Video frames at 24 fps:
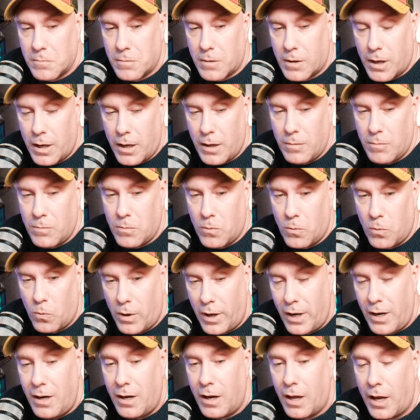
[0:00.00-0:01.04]
Okay.
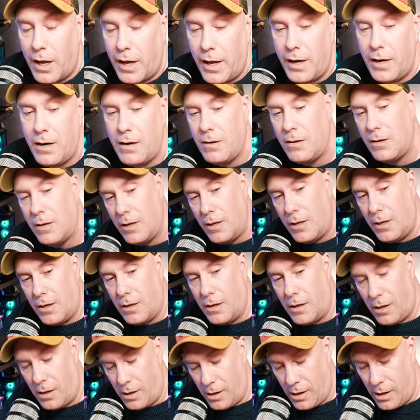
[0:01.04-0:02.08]
When 9.
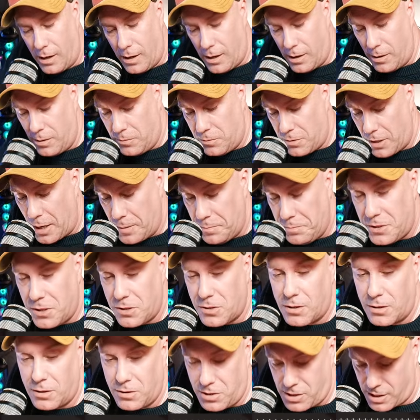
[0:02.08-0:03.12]
I'm
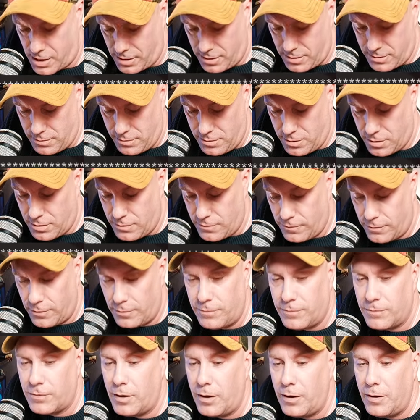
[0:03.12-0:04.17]
just going to check just for
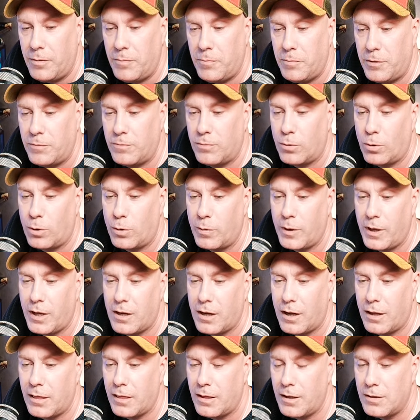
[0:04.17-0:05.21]
fun before we
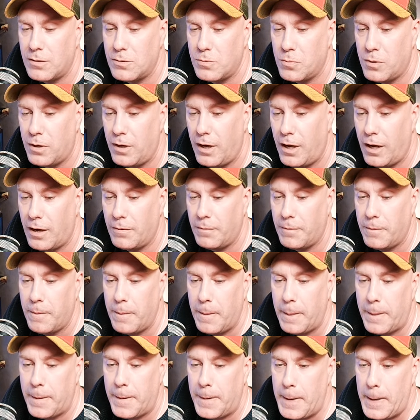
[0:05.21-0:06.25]
cut this one out
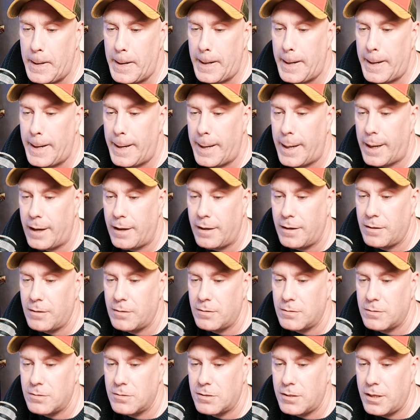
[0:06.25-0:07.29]

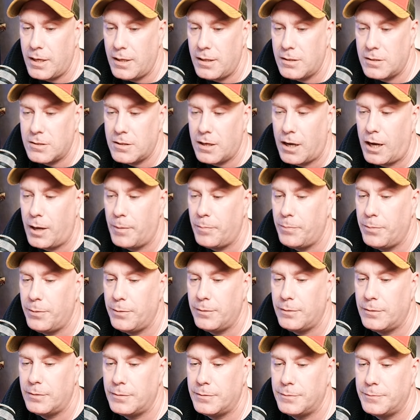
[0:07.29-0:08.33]
and say stop.
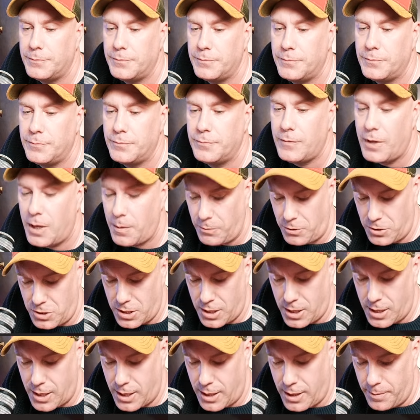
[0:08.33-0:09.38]
Hammer
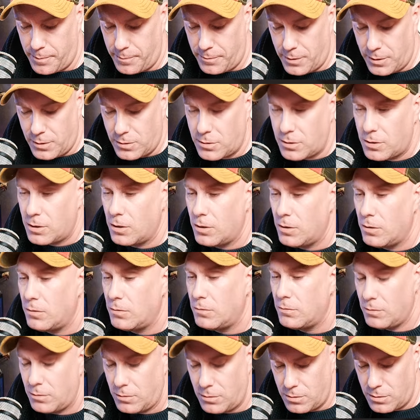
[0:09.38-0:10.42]
time. Let's
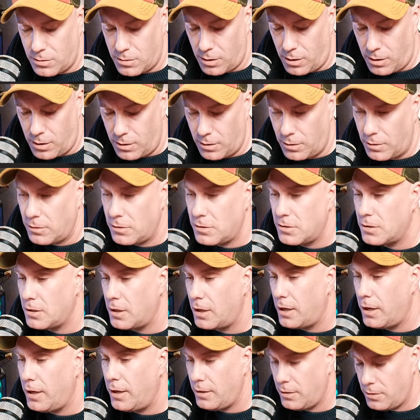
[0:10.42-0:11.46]
go
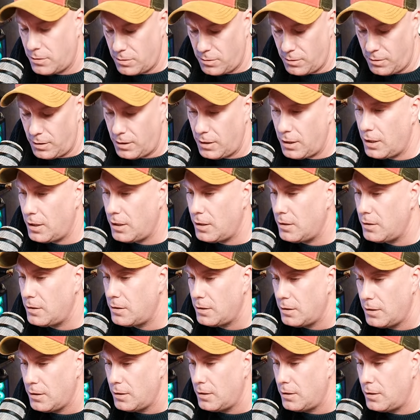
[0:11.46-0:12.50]
$sign to the end.
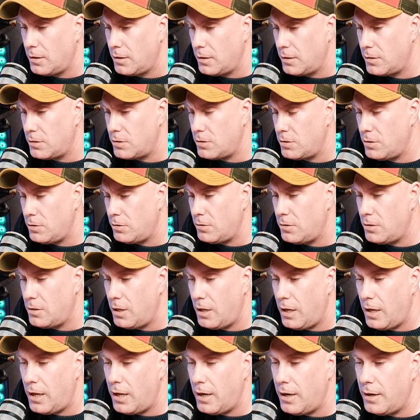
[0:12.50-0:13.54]
Let's do
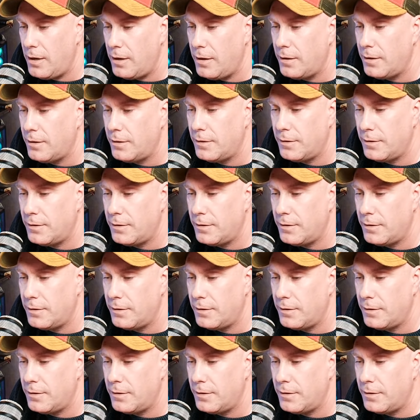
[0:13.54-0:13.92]
10.